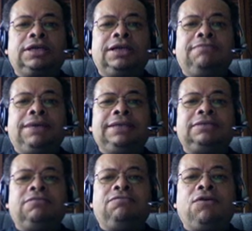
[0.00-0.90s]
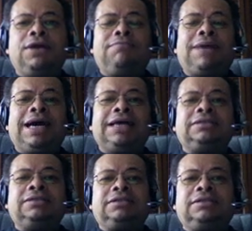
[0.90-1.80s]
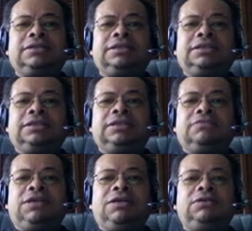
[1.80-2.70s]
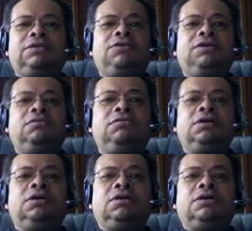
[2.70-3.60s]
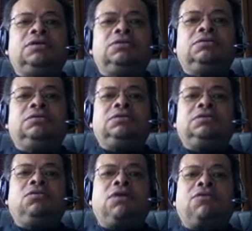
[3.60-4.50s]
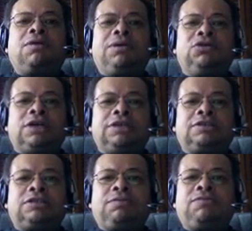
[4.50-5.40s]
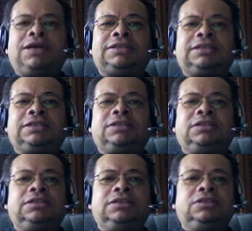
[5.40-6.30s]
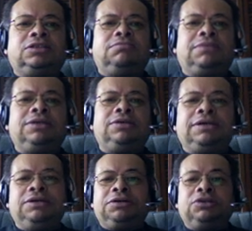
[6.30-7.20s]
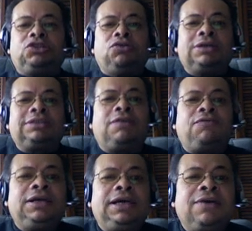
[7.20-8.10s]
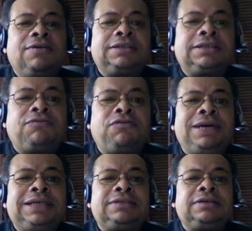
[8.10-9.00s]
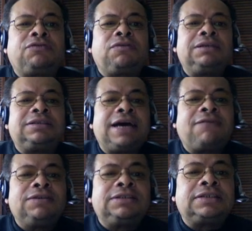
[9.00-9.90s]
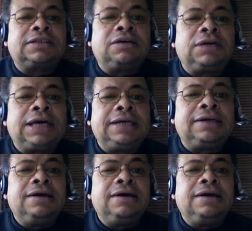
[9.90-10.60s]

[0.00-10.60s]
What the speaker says: inmate voting ban. For those of you who are criminal justice professors, you can store stuff in here. This information is from the San Francisco Gate